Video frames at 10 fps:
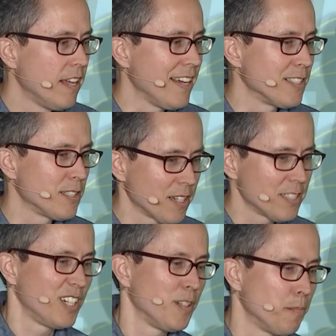And as long as
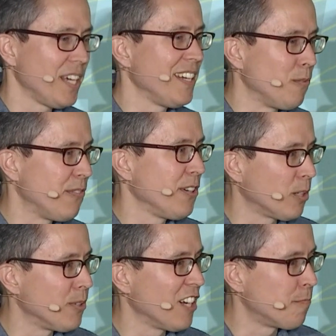they're in pain, we feel
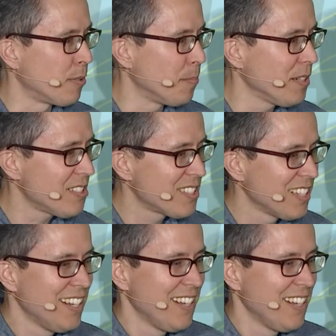like we have purpose